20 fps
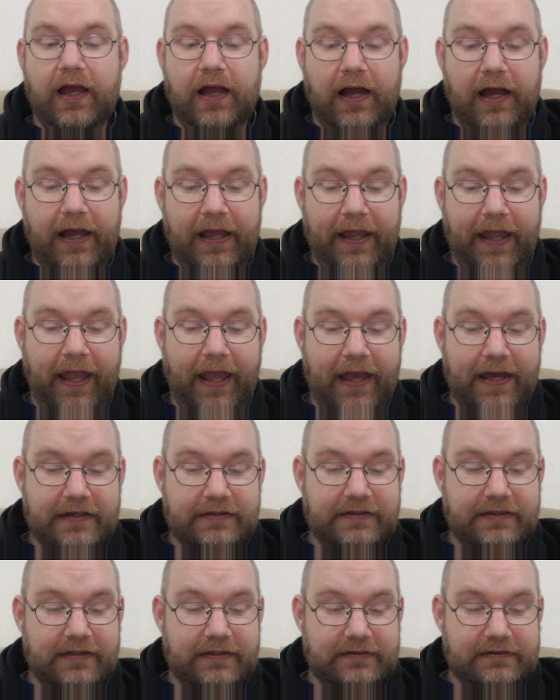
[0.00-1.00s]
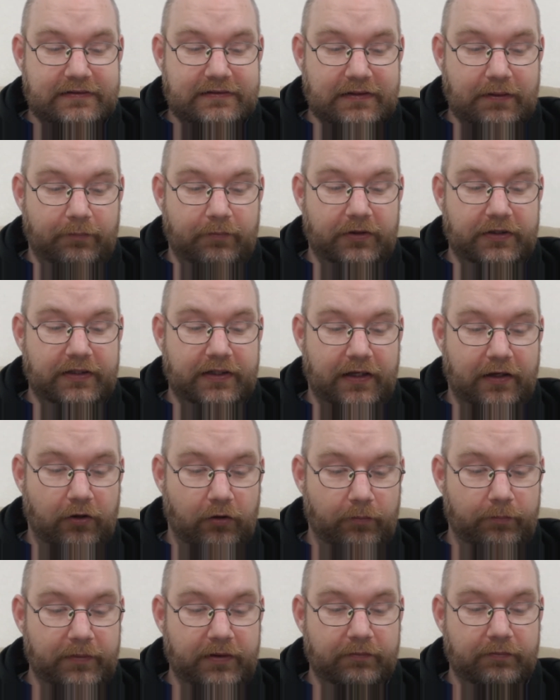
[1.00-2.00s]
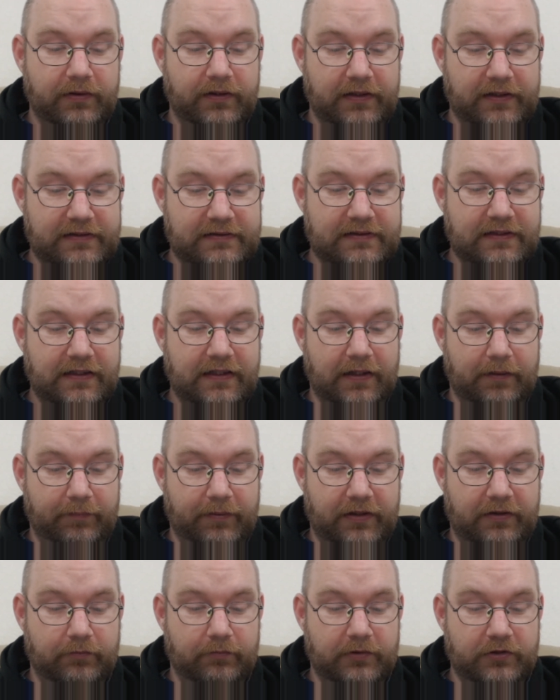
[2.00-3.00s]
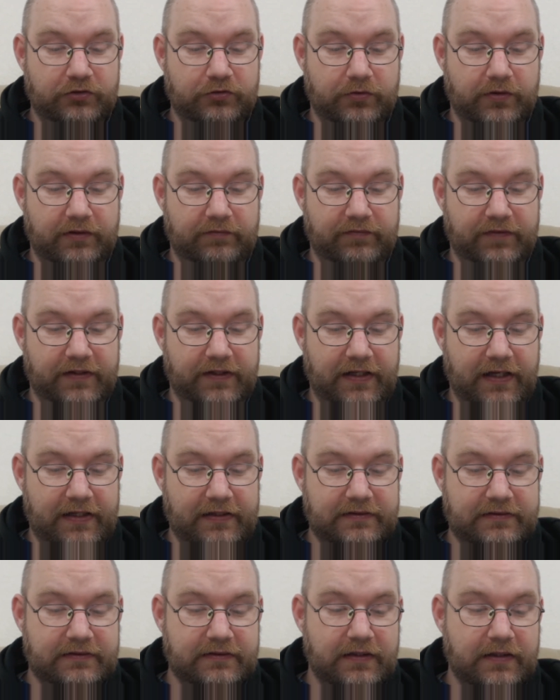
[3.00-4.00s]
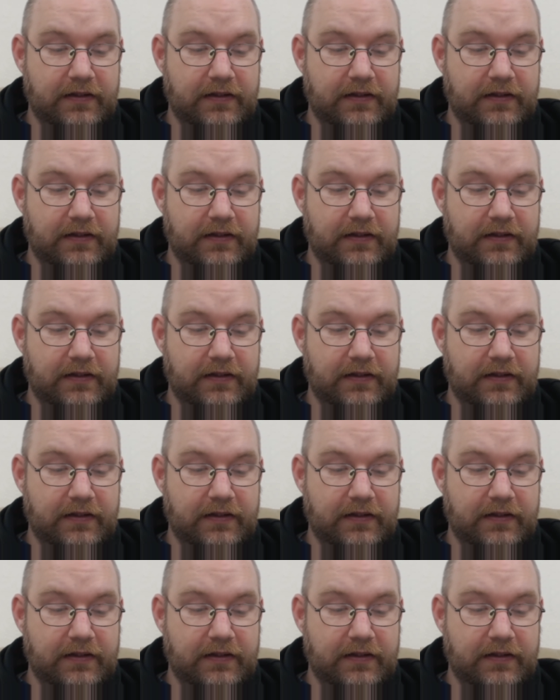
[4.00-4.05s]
I had to get someone to help me release the gibbon and retrieve the nets.